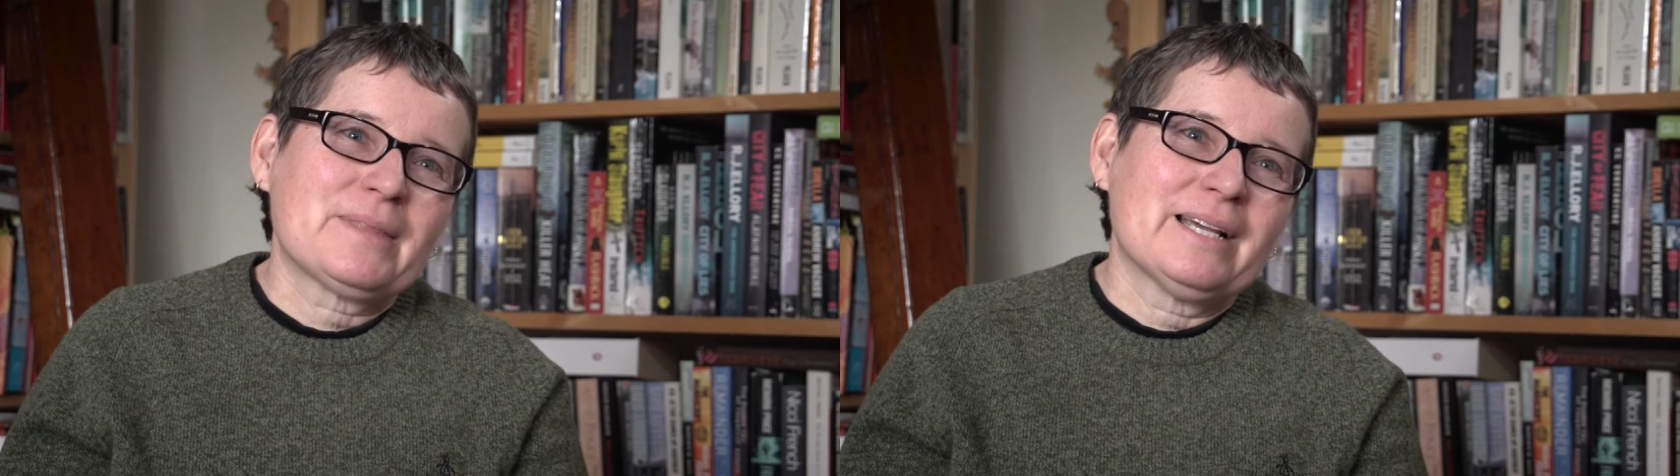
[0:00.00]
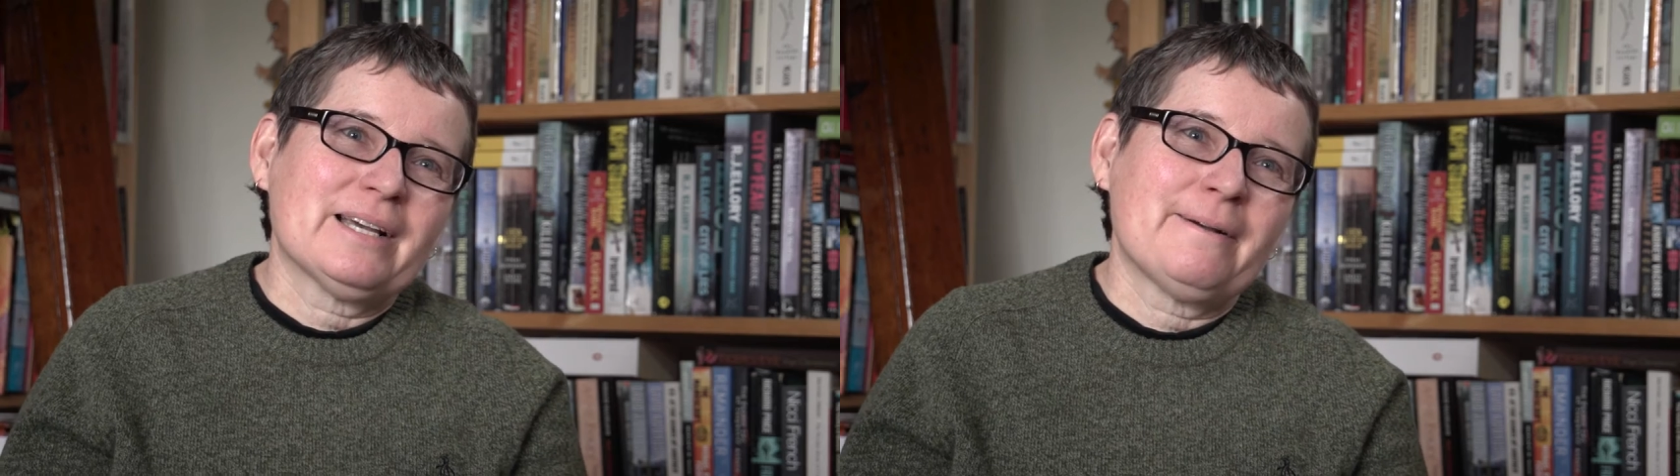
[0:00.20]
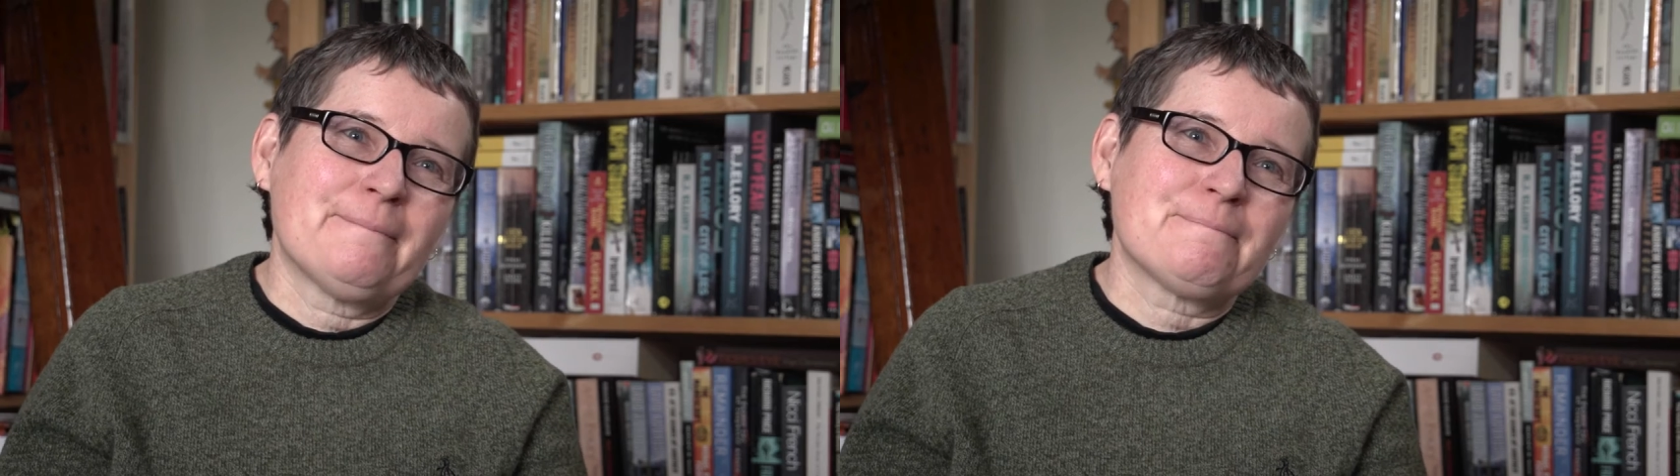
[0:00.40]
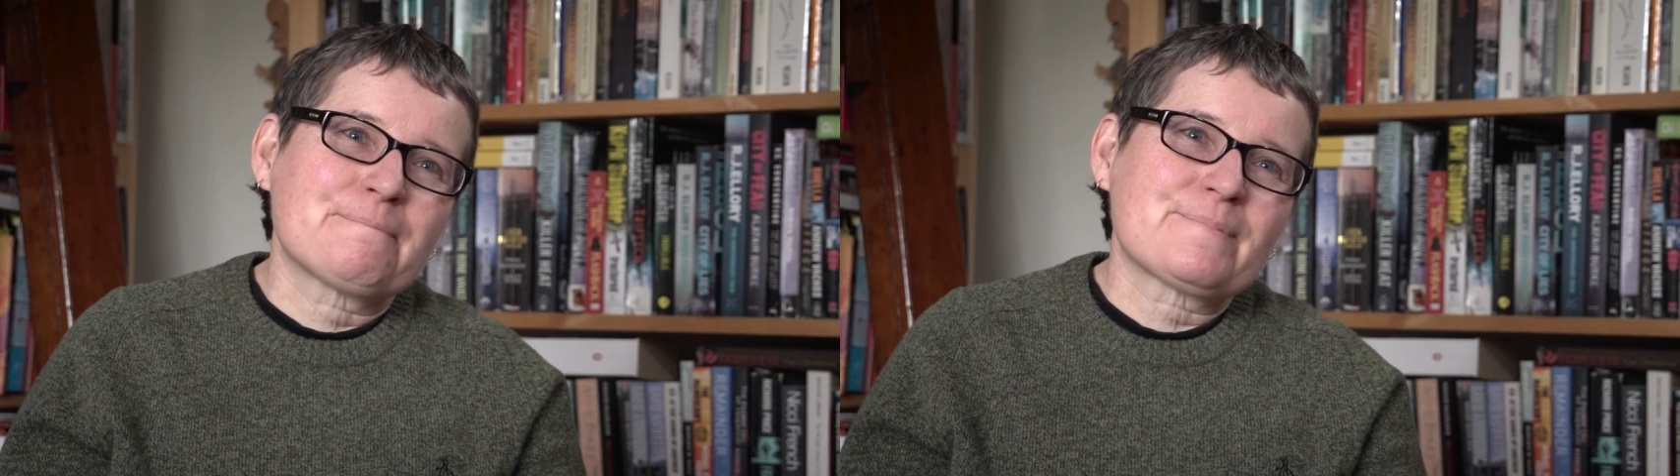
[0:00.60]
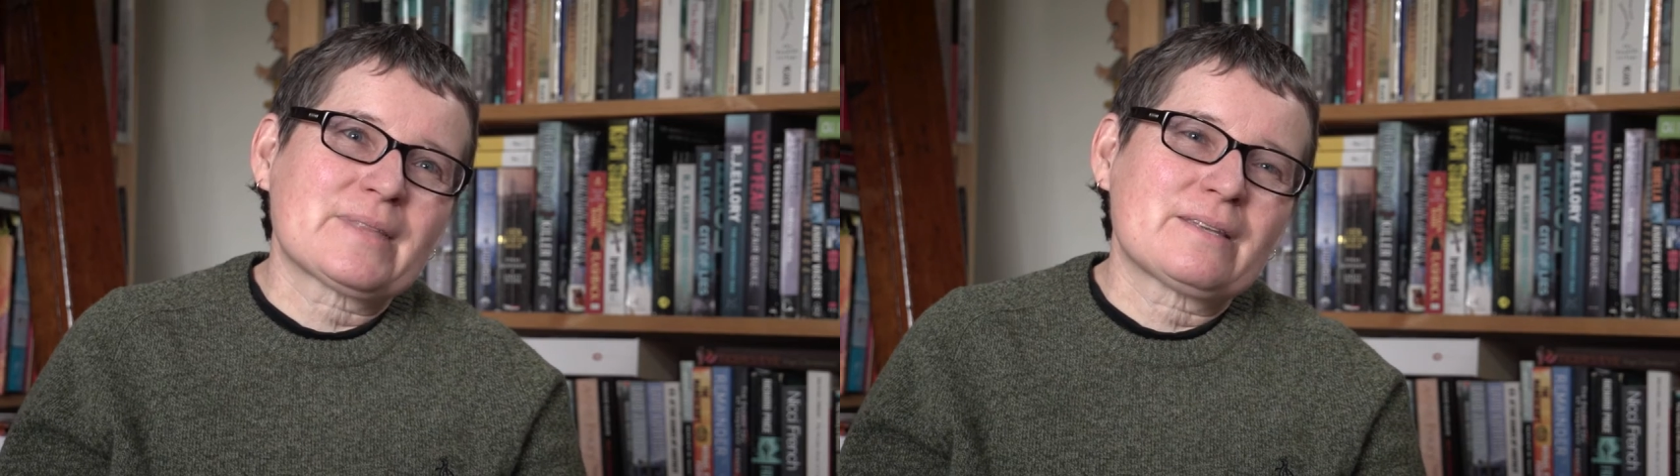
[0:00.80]

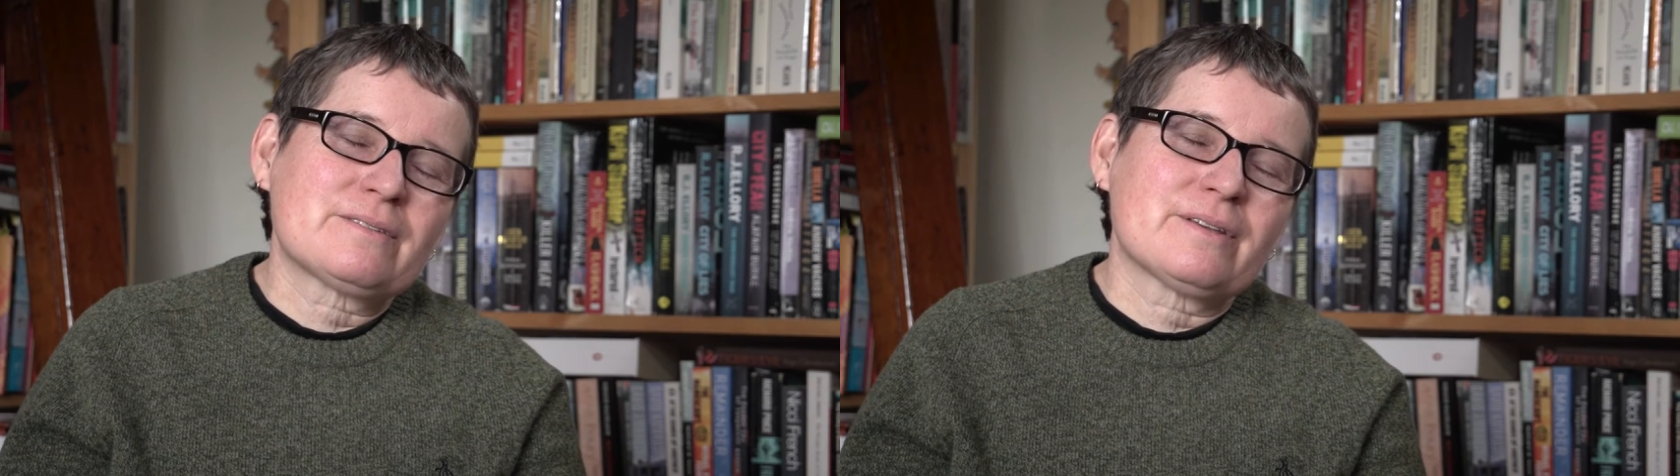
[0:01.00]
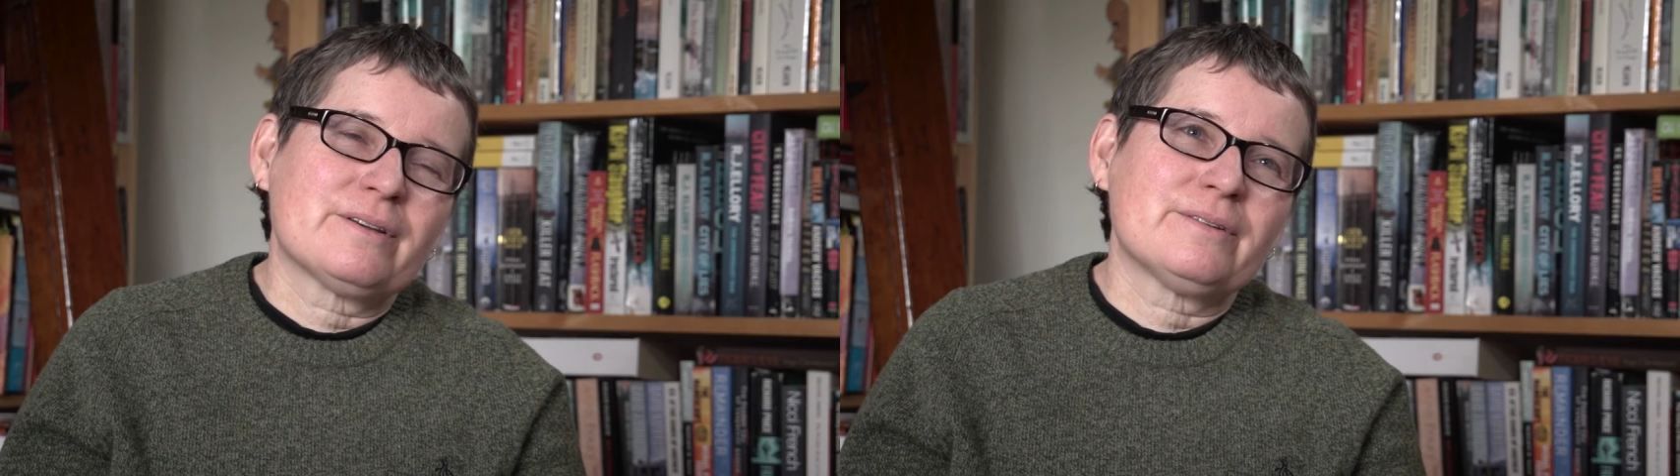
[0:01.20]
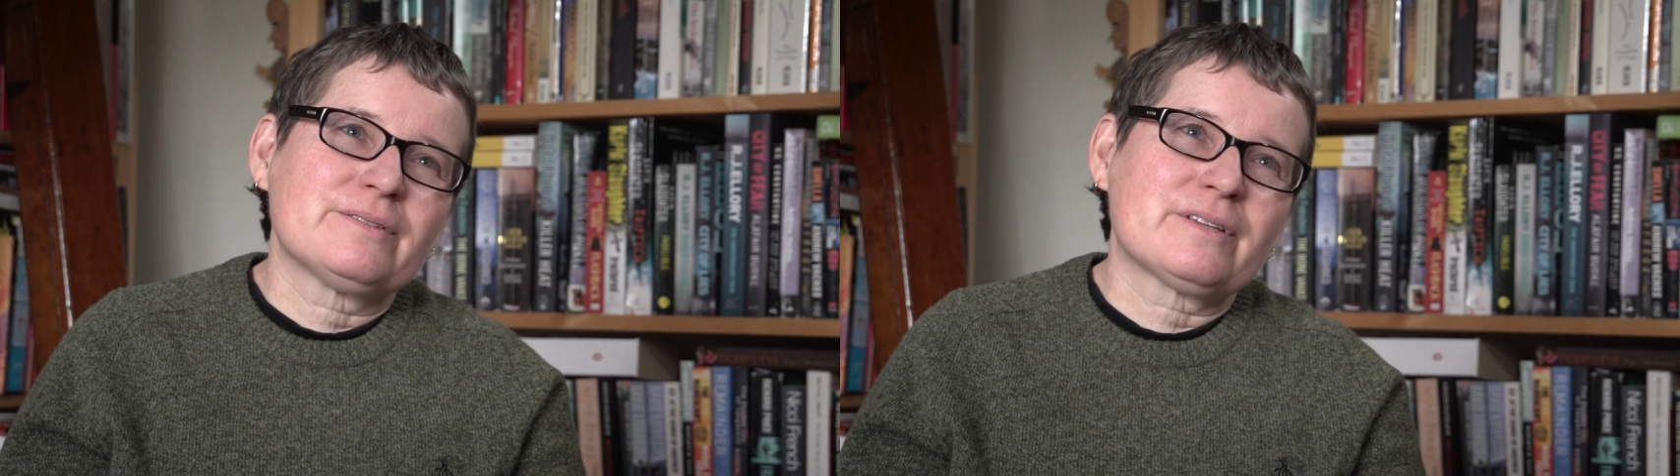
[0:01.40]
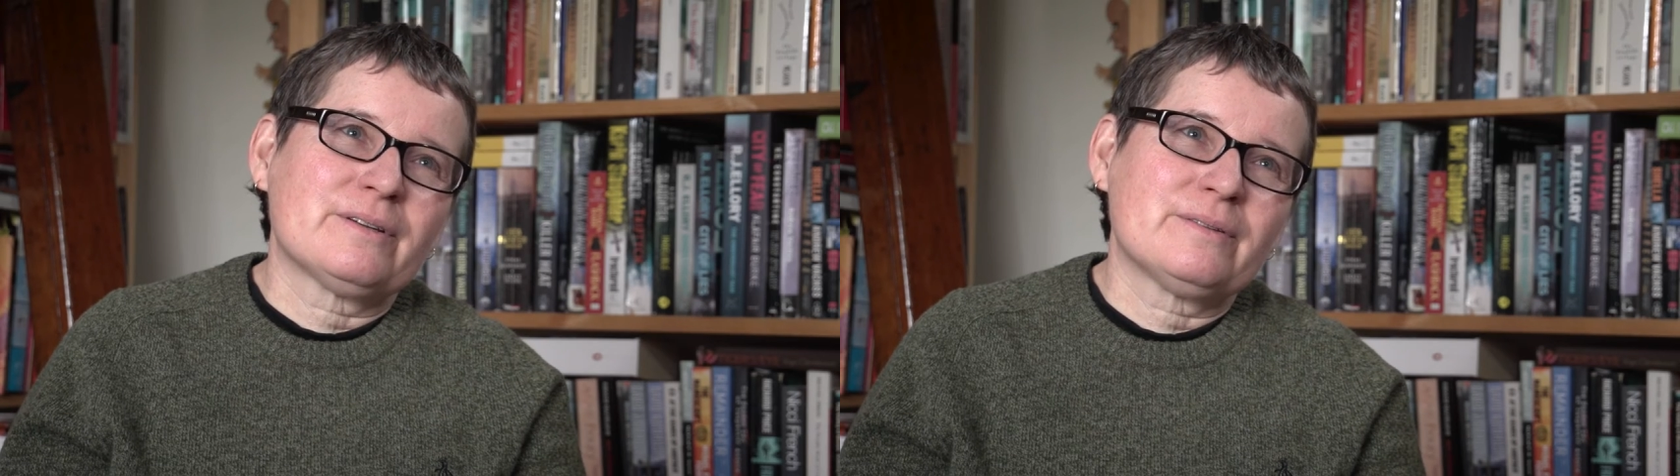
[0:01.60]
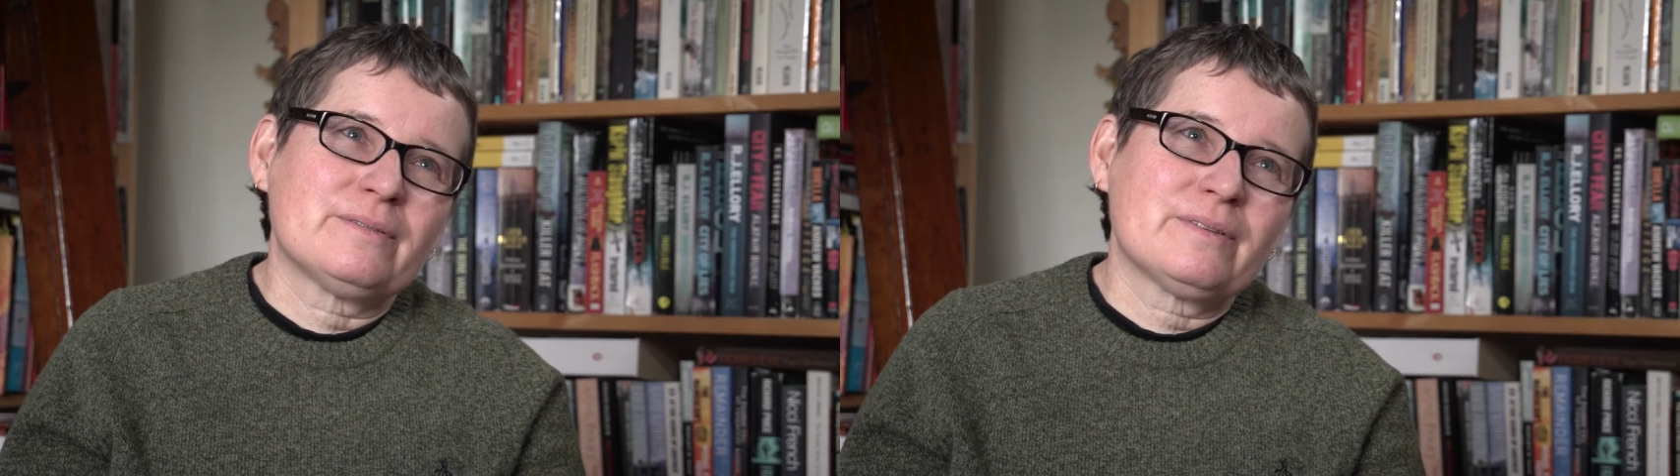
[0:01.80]

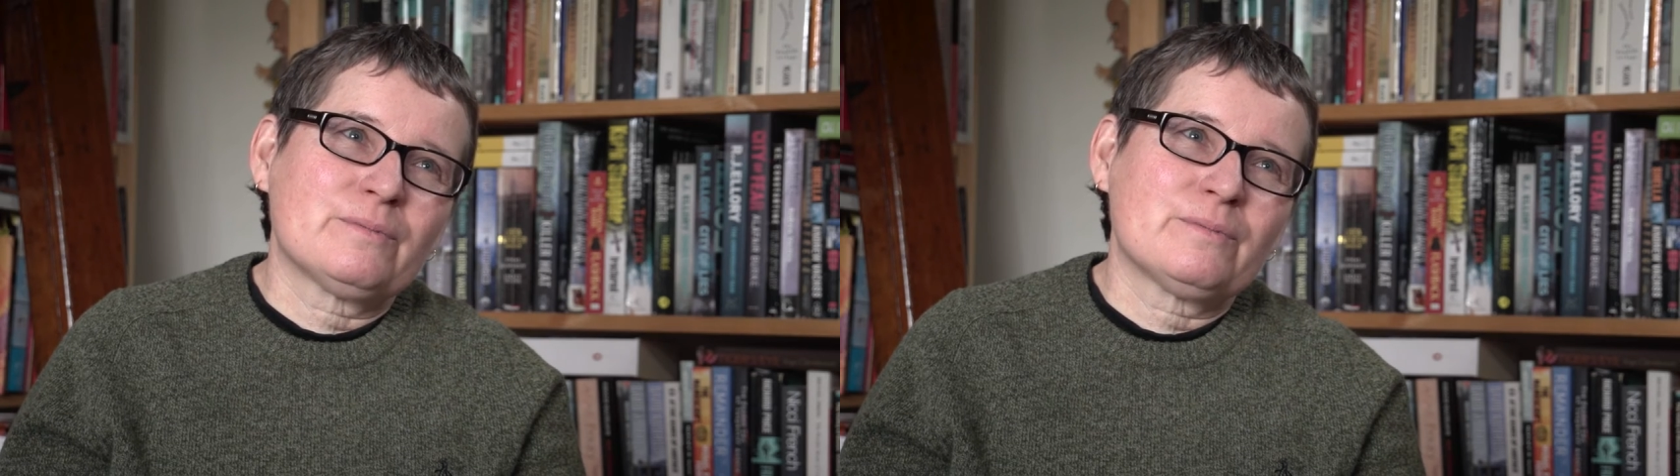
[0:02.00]
So